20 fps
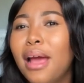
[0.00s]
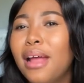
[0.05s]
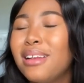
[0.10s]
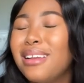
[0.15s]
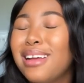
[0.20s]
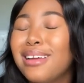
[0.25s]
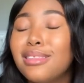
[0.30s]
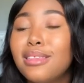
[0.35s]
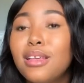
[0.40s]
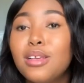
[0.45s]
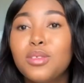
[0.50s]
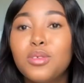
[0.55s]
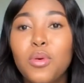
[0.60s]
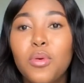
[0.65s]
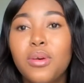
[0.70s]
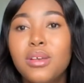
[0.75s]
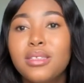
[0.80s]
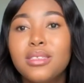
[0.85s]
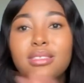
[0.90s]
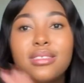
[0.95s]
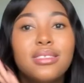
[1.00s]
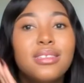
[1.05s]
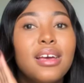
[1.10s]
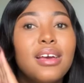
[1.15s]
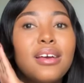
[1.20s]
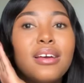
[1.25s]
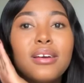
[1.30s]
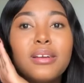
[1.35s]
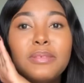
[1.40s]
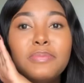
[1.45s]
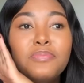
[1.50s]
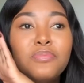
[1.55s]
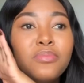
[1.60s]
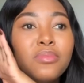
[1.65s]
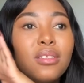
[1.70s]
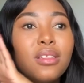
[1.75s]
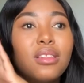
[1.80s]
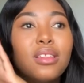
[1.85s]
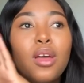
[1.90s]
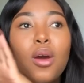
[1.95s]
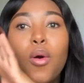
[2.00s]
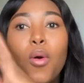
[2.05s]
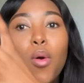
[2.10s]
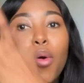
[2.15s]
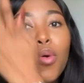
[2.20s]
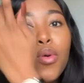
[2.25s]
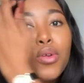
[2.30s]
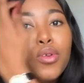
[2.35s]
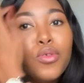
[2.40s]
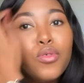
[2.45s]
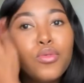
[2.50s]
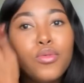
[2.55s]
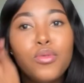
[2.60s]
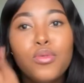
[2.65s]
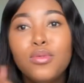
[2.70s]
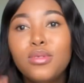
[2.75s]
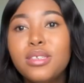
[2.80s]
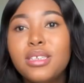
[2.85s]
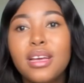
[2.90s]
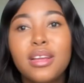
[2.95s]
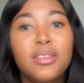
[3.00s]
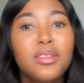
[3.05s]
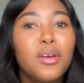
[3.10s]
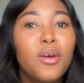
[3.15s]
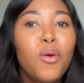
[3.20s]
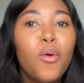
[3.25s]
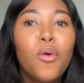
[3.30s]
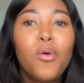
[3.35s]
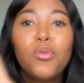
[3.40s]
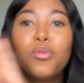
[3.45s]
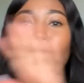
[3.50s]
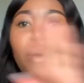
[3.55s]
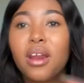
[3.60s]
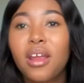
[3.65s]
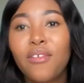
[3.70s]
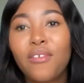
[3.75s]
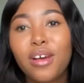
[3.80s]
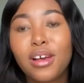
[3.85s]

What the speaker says: Like, things always take their own routes and their own whatever.